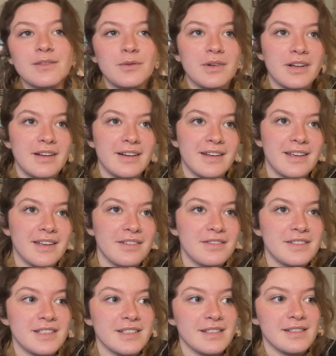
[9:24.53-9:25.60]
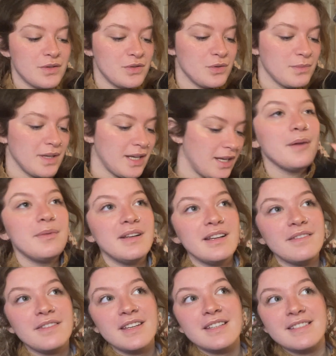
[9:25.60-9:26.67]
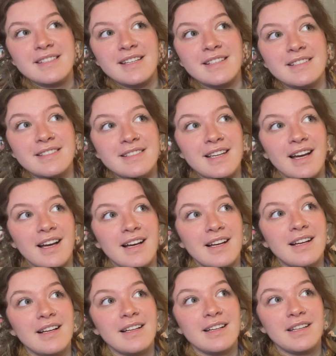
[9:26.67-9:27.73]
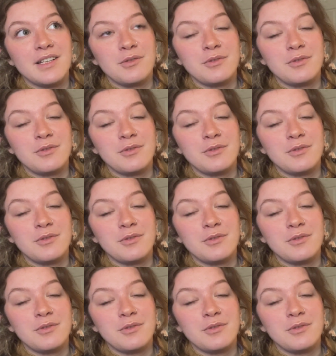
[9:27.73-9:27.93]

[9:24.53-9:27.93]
were gifted to me. I believe they said it